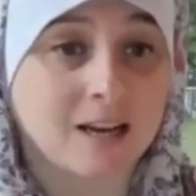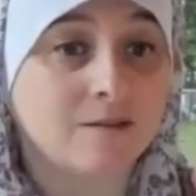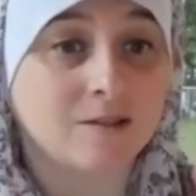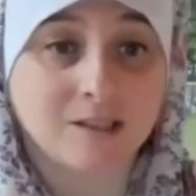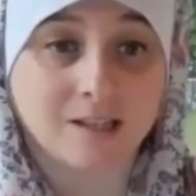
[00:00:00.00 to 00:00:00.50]

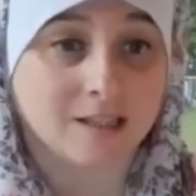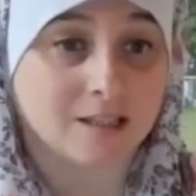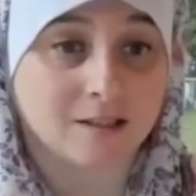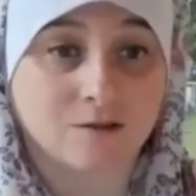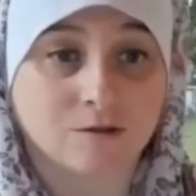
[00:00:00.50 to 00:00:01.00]
Everything is
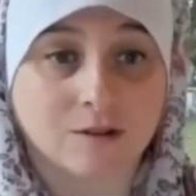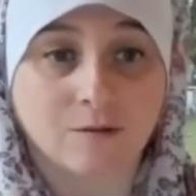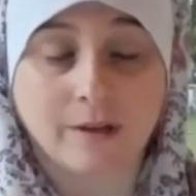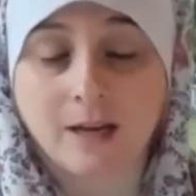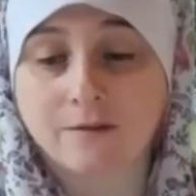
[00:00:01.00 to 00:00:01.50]
a story.
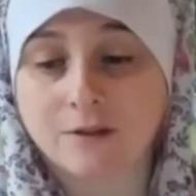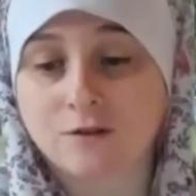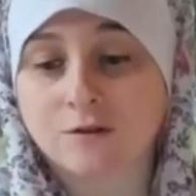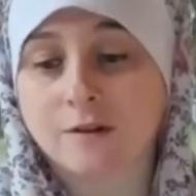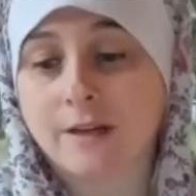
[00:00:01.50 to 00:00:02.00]
We have a
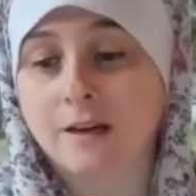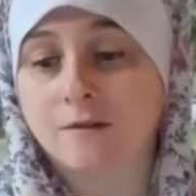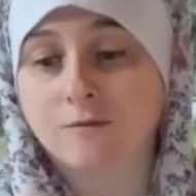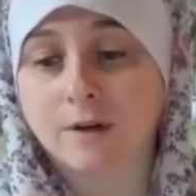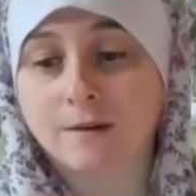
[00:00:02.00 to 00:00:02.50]
story
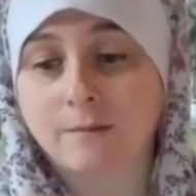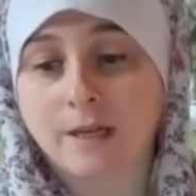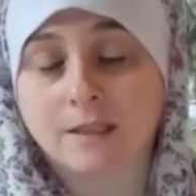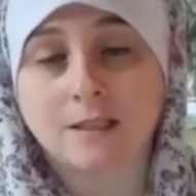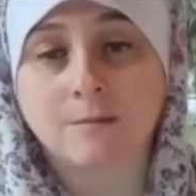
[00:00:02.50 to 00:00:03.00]
of what it
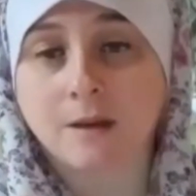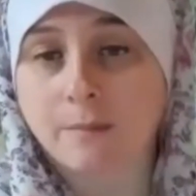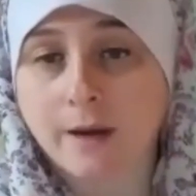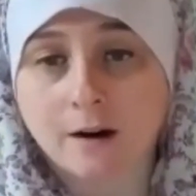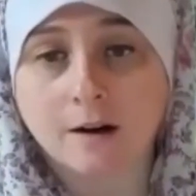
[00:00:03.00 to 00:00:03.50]
means to be a
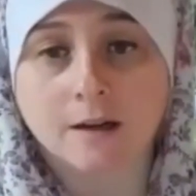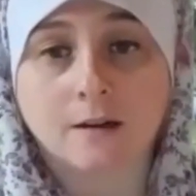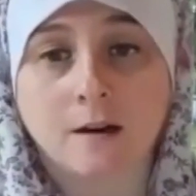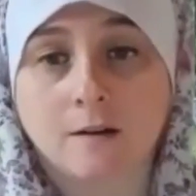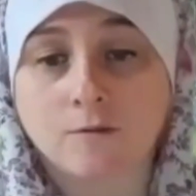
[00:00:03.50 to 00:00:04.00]
parent,
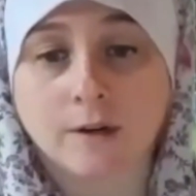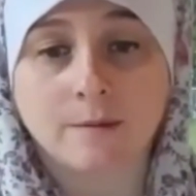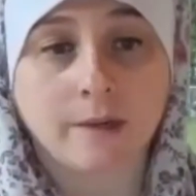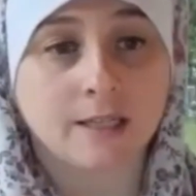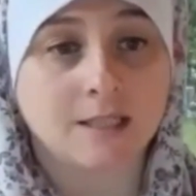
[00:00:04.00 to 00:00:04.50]
of what
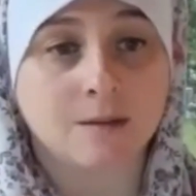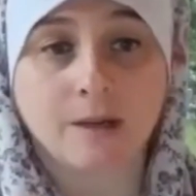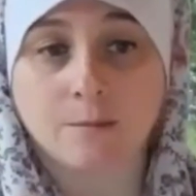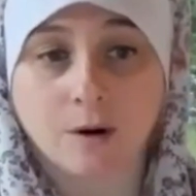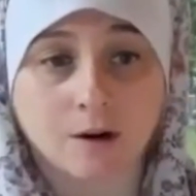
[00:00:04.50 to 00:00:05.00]
it means to be
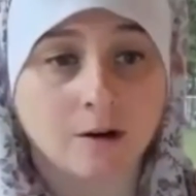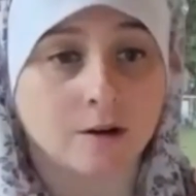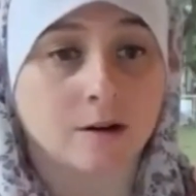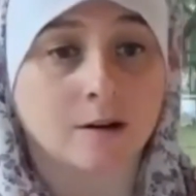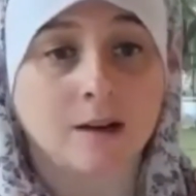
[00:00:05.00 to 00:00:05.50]
a
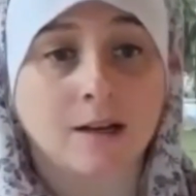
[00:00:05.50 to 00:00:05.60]
partner,